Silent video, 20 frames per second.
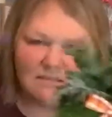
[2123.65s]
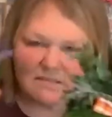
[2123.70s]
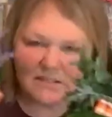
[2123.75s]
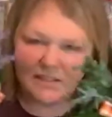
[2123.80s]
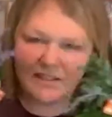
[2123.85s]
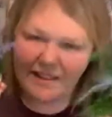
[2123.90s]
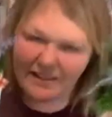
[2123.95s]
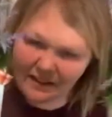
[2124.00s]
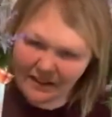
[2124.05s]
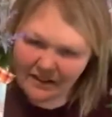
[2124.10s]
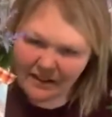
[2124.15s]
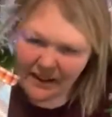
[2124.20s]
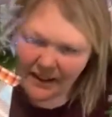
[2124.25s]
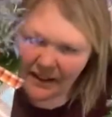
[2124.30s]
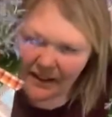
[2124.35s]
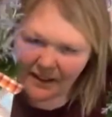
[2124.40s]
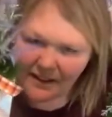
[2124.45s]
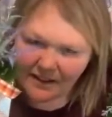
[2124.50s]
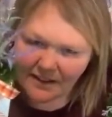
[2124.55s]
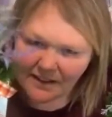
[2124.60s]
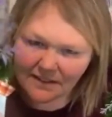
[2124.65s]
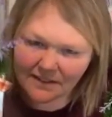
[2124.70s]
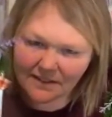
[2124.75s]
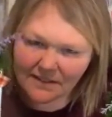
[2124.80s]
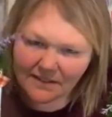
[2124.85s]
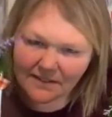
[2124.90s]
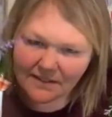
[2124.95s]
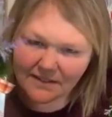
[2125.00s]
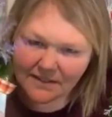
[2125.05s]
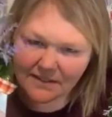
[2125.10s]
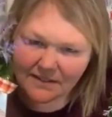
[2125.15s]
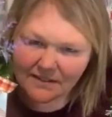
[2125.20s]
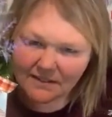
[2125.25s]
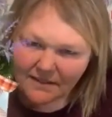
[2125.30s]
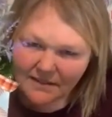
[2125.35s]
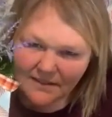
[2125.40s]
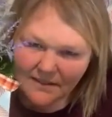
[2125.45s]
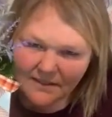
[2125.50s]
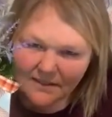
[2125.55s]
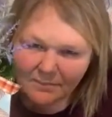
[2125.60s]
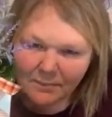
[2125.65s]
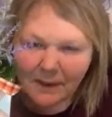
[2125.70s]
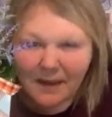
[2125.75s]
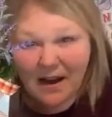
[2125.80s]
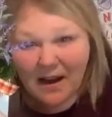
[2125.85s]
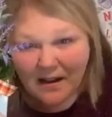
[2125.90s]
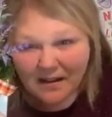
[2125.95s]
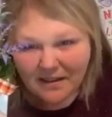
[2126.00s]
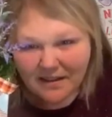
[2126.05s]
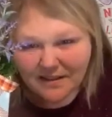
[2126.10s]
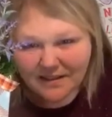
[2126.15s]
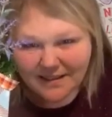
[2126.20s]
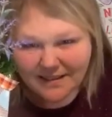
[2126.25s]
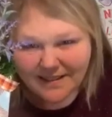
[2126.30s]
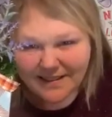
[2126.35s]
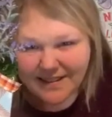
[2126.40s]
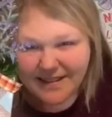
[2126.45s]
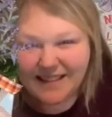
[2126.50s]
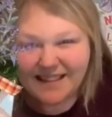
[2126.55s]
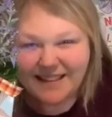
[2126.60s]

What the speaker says: Do they look like carrots? Be honest.